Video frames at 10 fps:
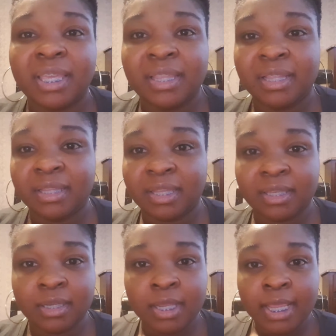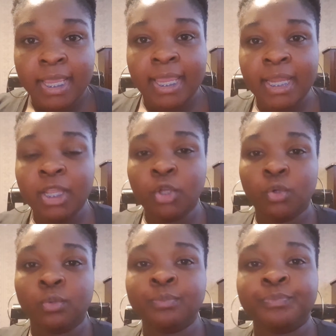hate that light.
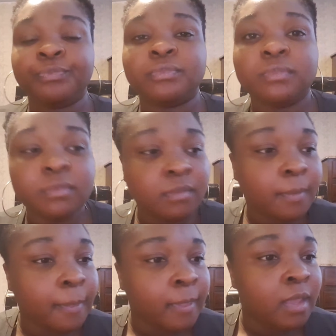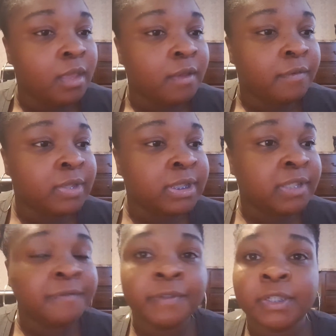Anywho, first
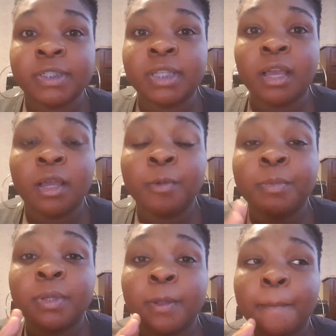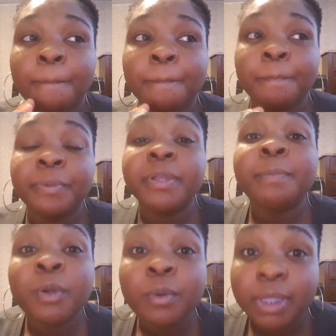things first,
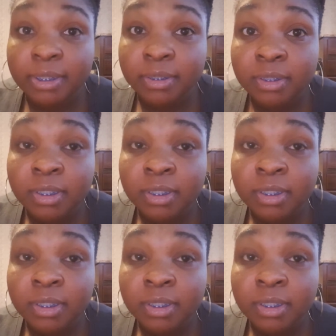pre-pooing.